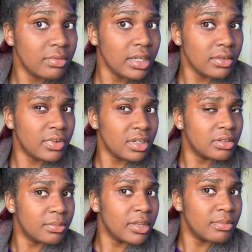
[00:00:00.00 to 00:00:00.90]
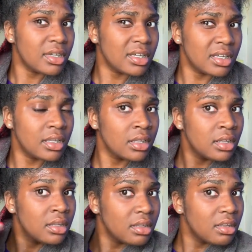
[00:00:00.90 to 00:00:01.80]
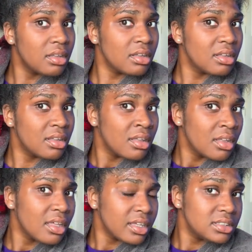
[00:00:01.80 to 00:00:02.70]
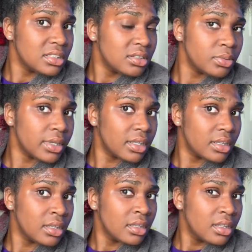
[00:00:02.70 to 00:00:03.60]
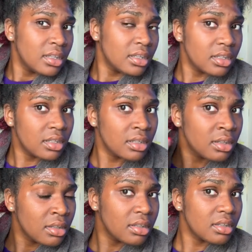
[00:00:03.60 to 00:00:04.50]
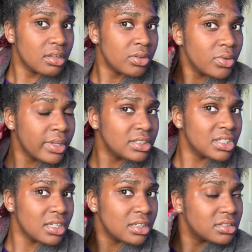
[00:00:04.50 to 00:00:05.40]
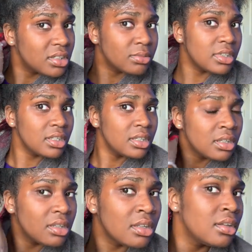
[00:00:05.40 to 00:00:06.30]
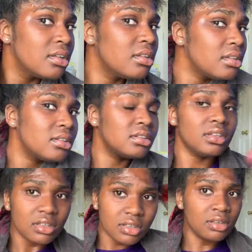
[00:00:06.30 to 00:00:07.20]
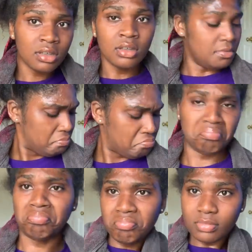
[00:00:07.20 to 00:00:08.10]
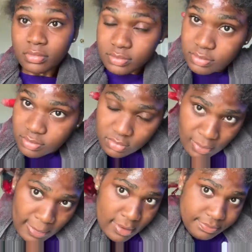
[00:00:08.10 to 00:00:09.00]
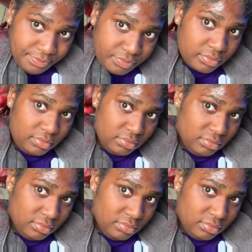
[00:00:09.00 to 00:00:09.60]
you just do, so you can just like make sure that the color is there, the dye is there, and you just repeat that step over and over until your whole head is done.